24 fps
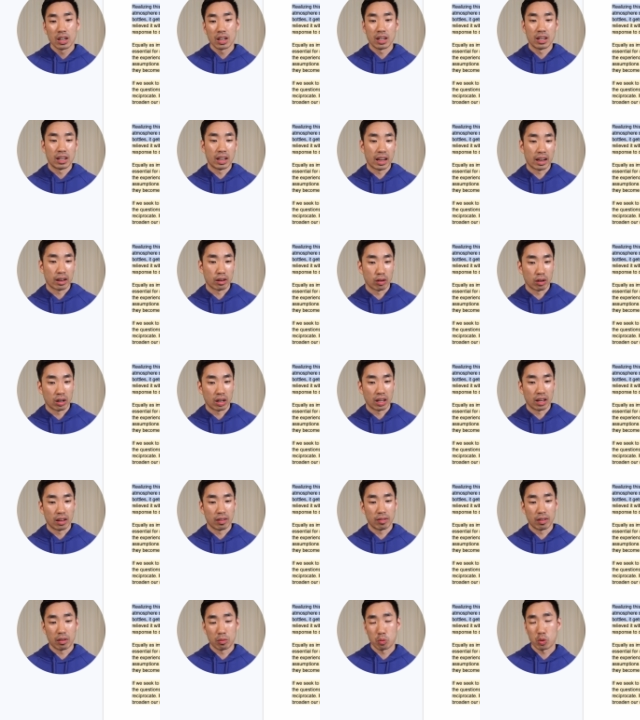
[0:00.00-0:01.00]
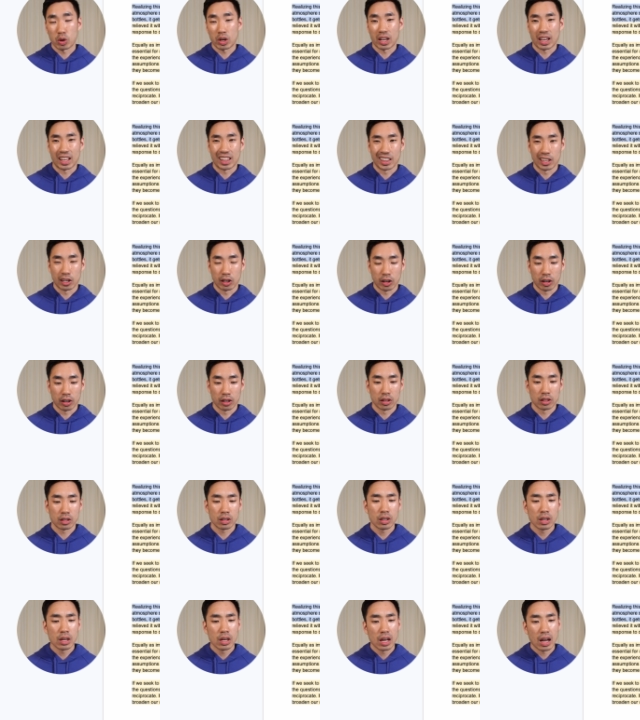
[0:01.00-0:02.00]
narrative and what I
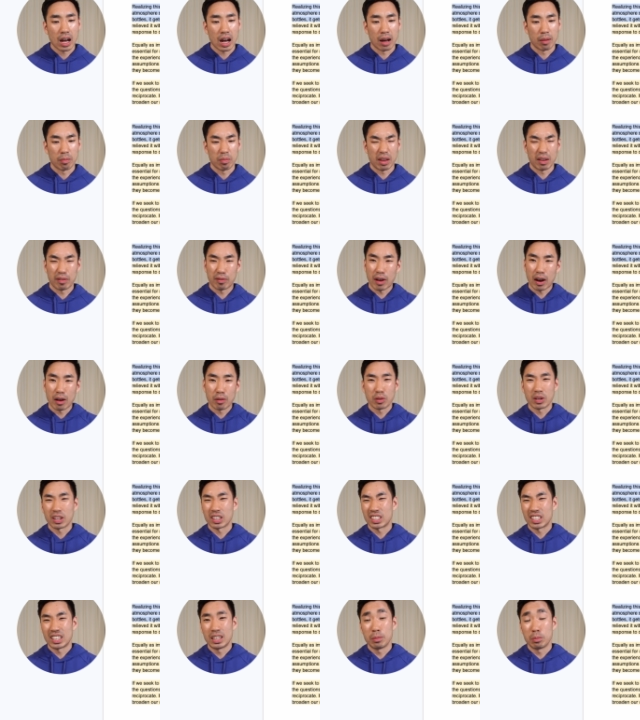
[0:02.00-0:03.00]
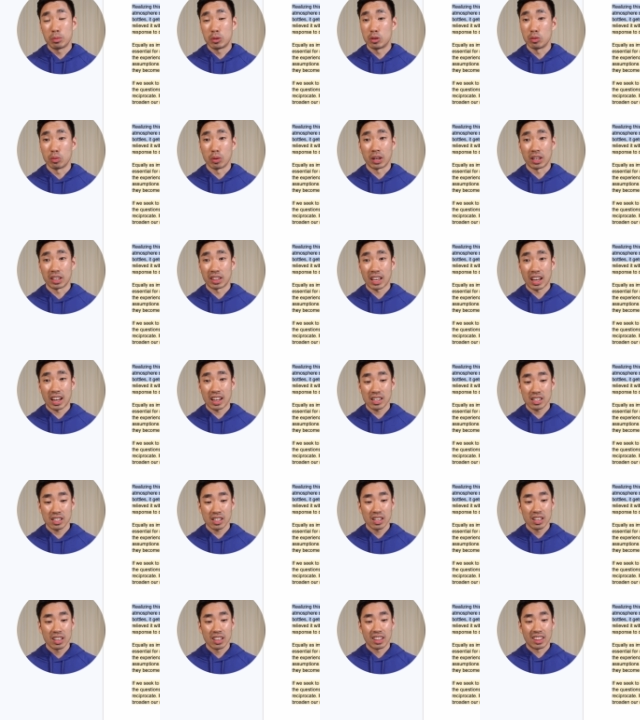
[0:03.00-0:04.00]
learned, um, if I were to keep doing
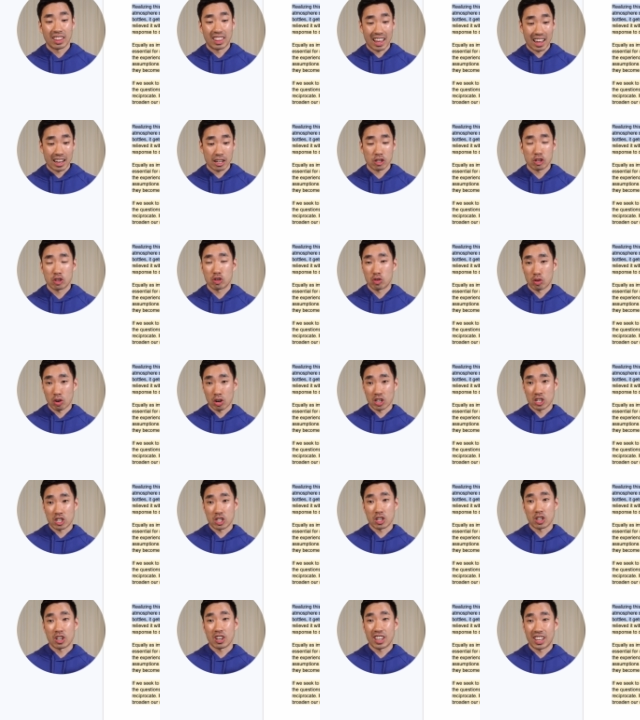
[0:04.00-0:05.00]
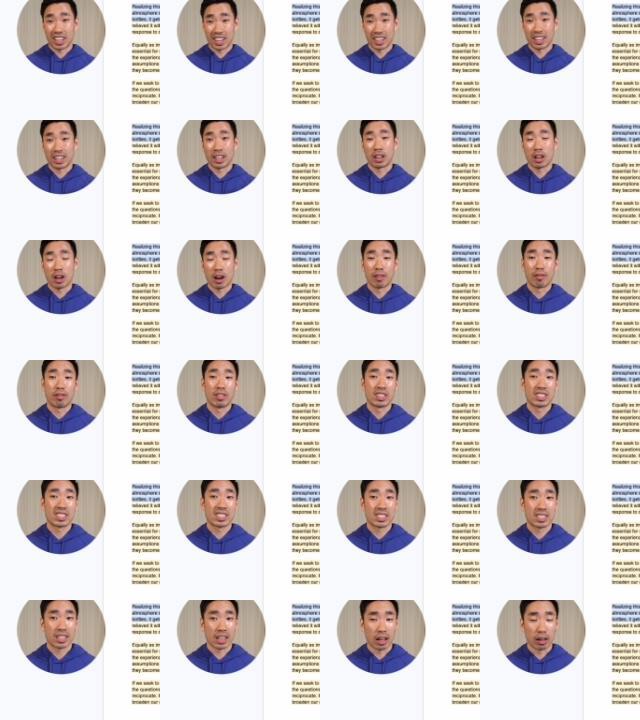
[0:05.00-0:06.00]
that, that structure in and of
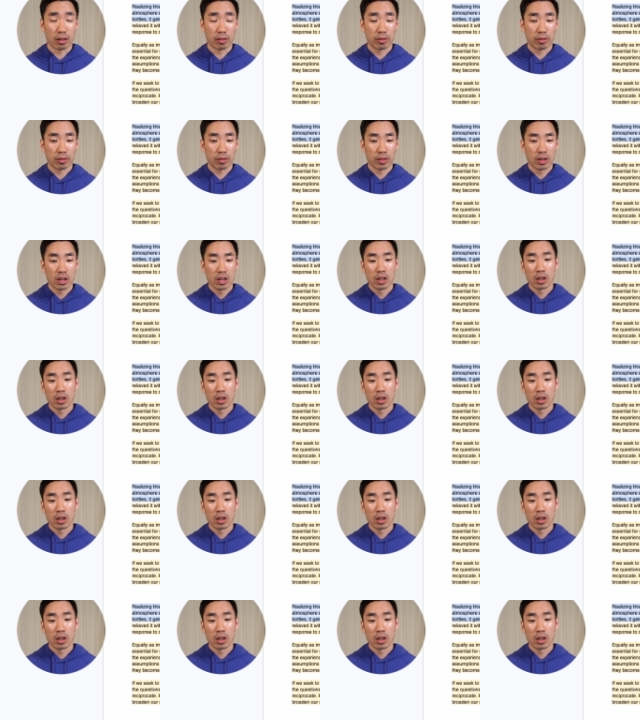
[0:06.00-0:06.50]
itself